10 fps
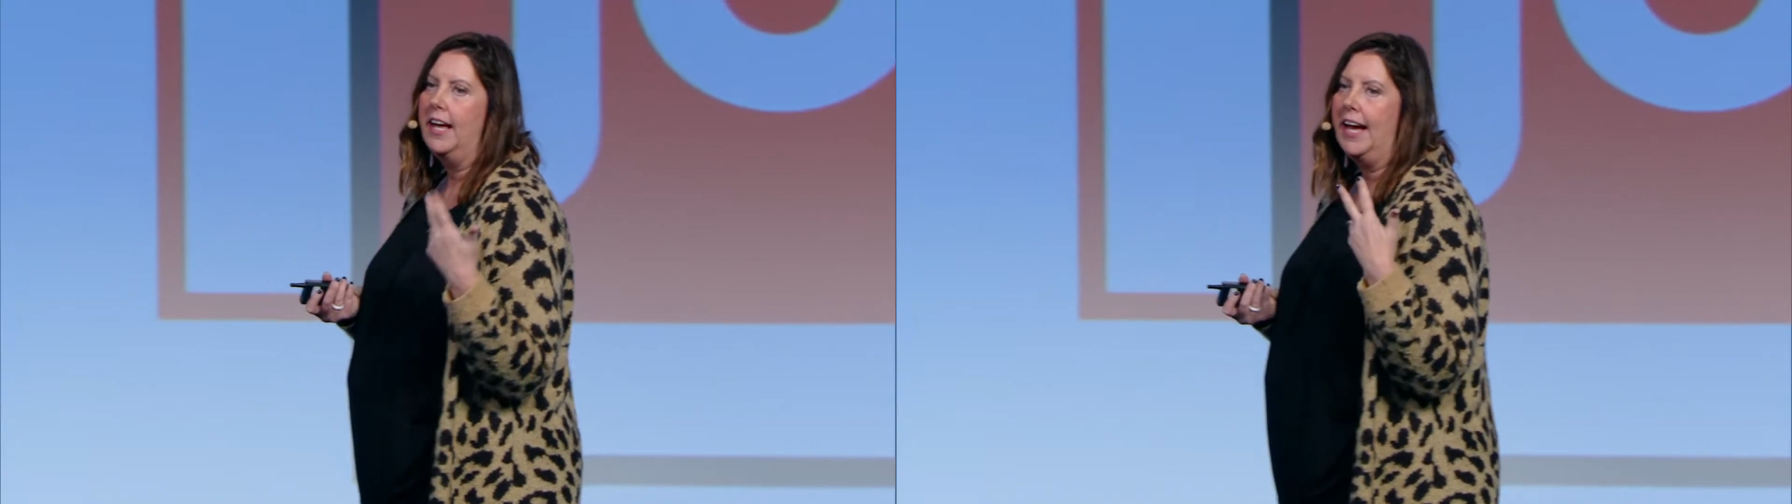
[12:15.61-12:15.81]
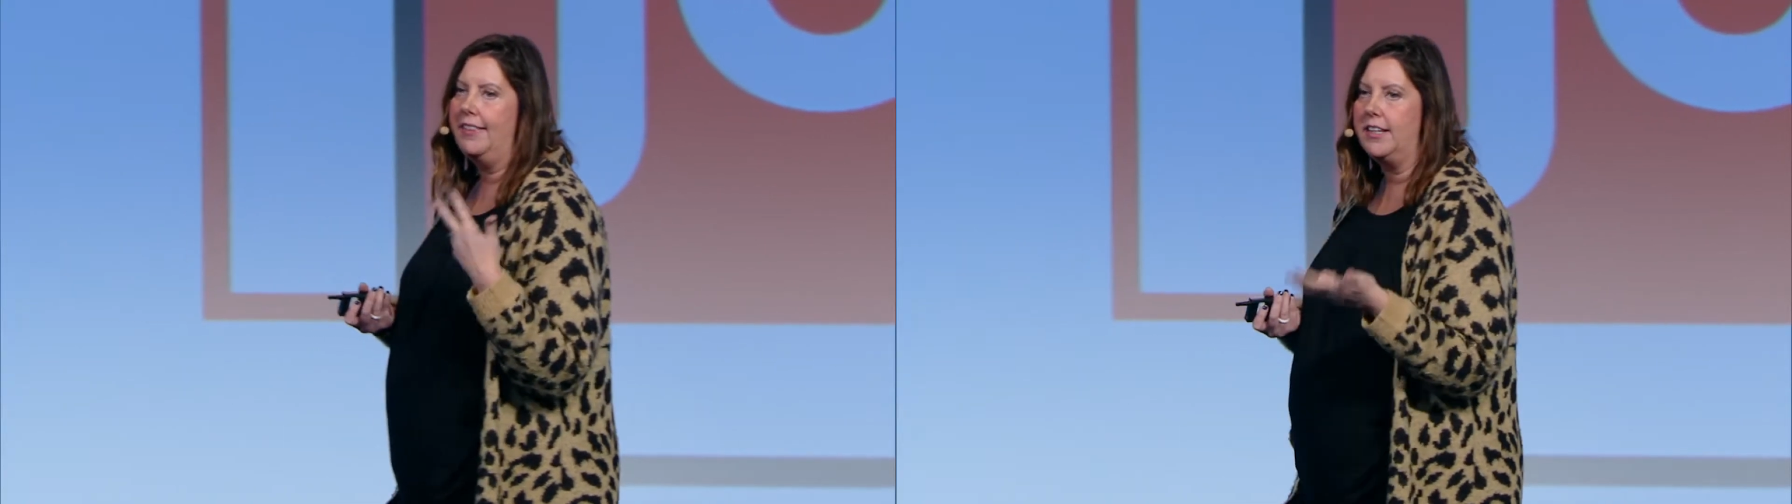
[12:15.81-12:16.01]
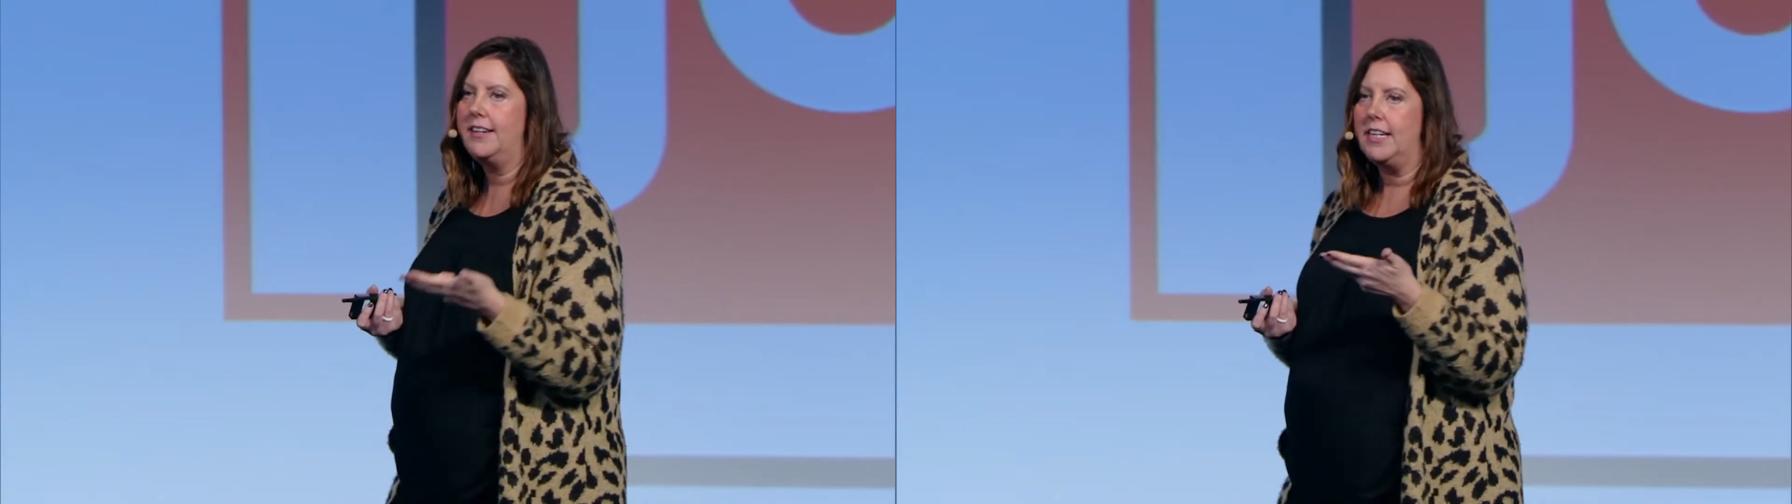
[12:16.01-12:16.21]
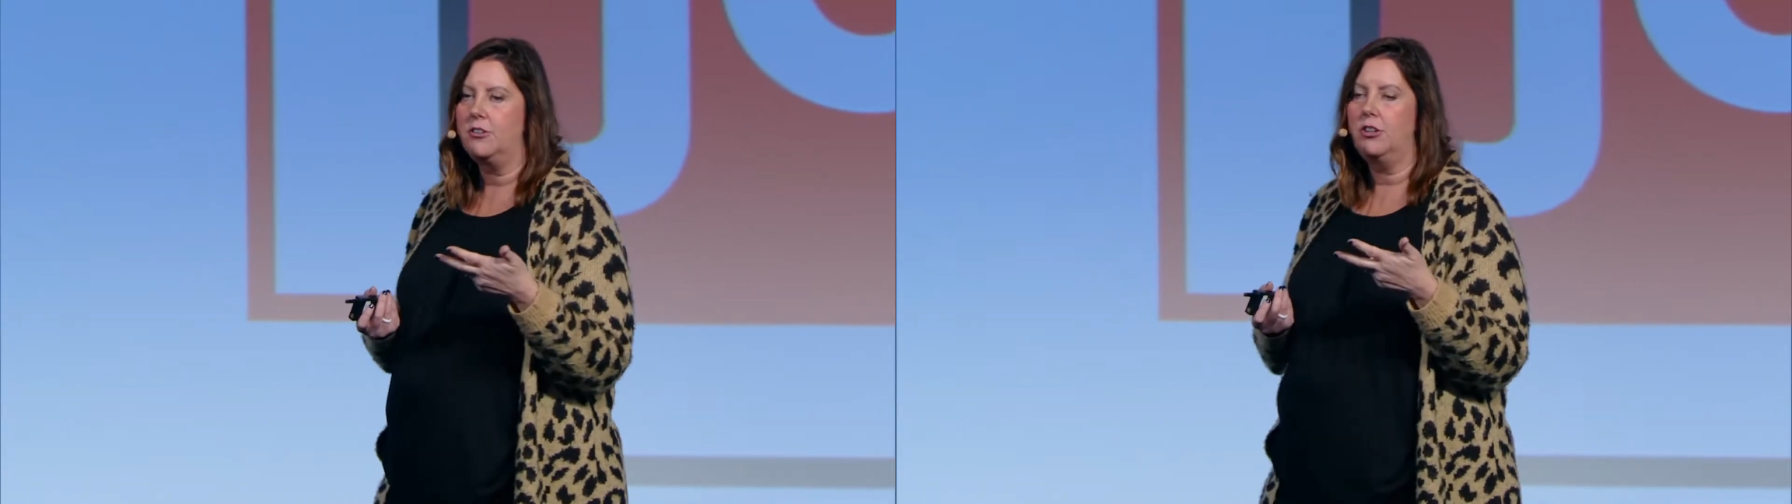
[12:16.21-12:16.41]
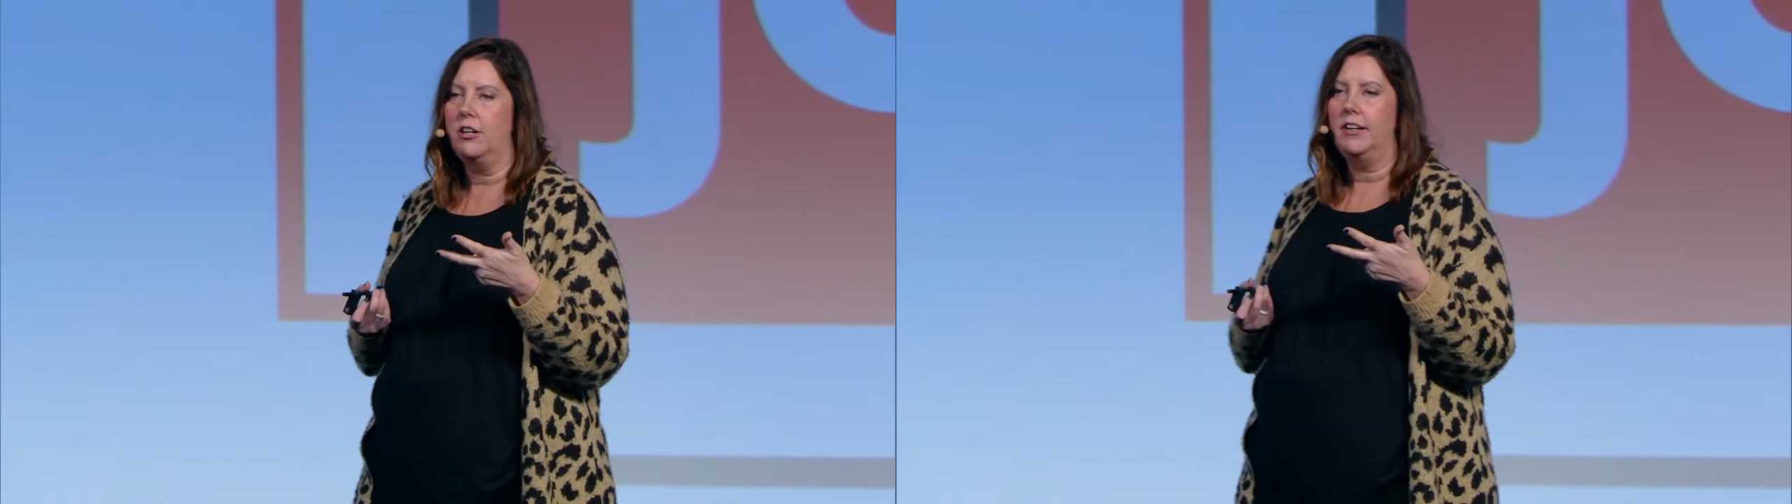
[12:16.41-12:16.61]
and the data
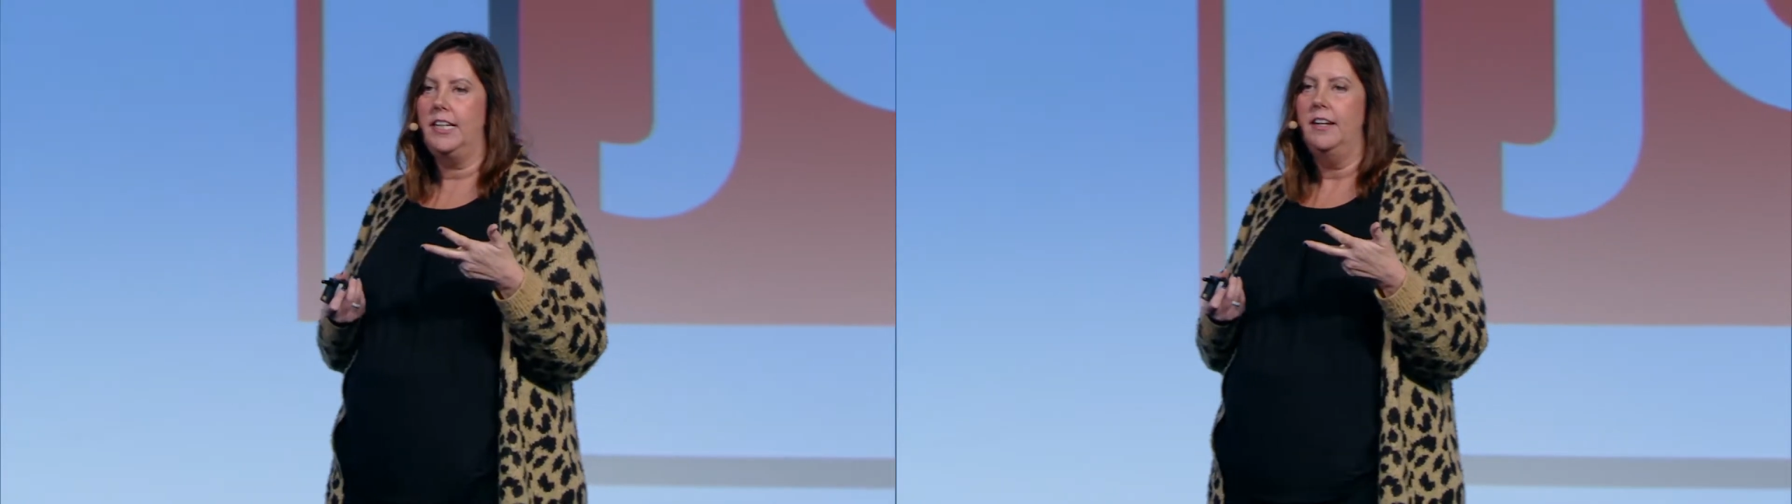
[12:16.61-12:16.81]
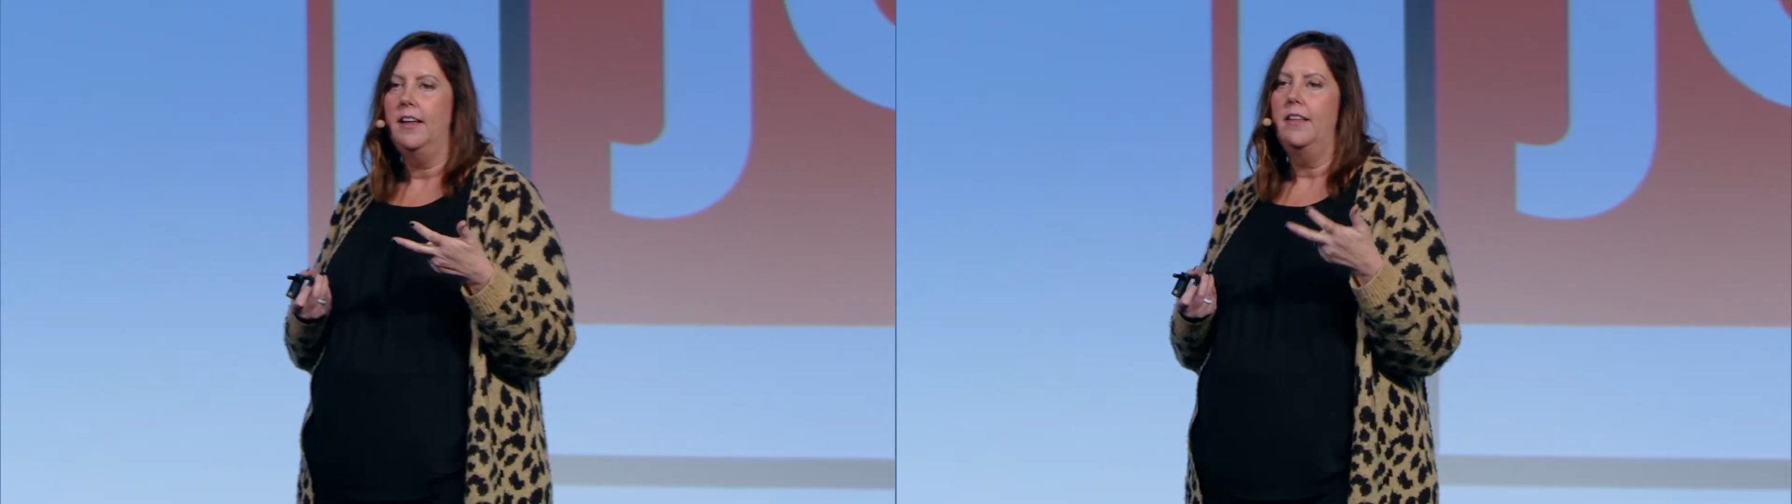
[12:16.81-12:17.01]
sharing